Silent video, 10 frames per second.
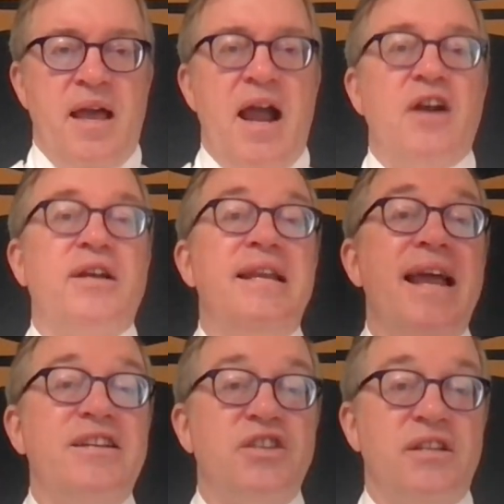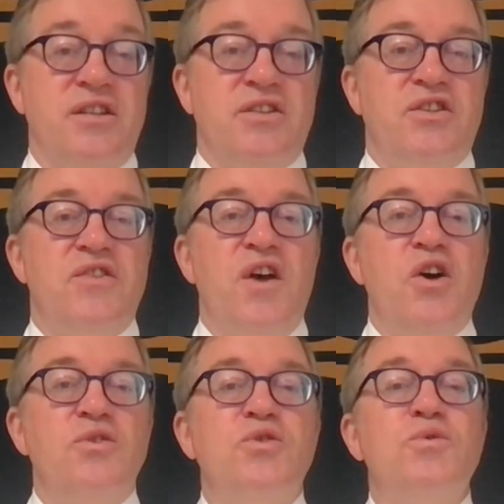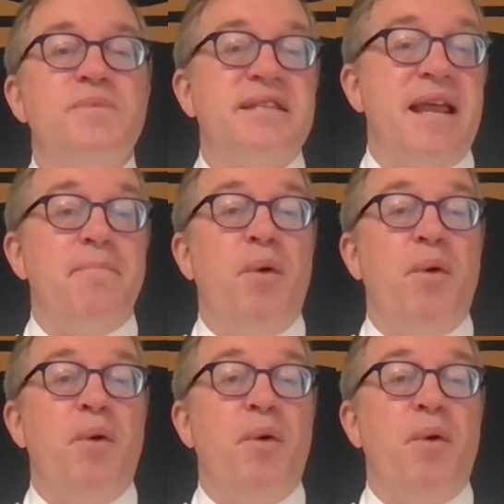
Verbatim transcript: Our connection to those whom St.